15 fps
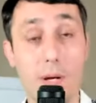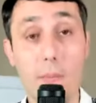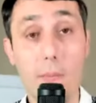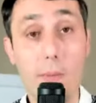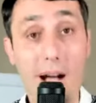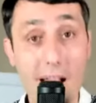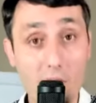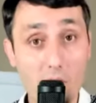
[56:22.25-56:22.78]

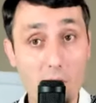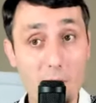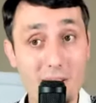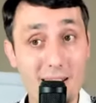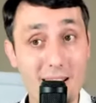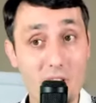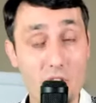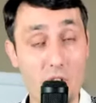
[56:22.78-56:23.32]
But my
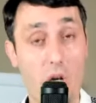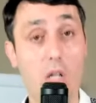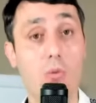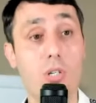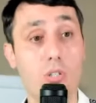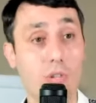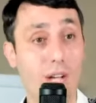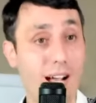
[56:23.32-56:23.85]
recommendation
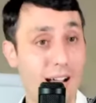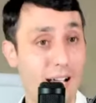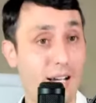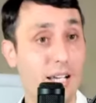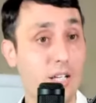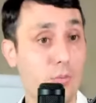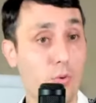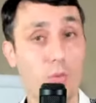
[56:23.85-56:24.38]
always to
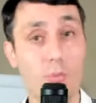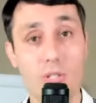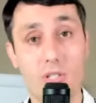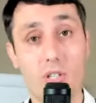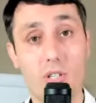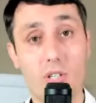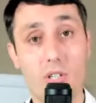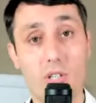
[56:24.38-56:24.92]
hire a small
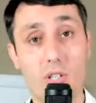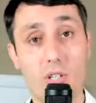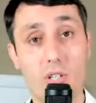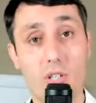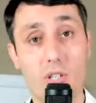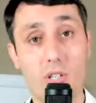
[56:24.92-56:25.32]
business attorney.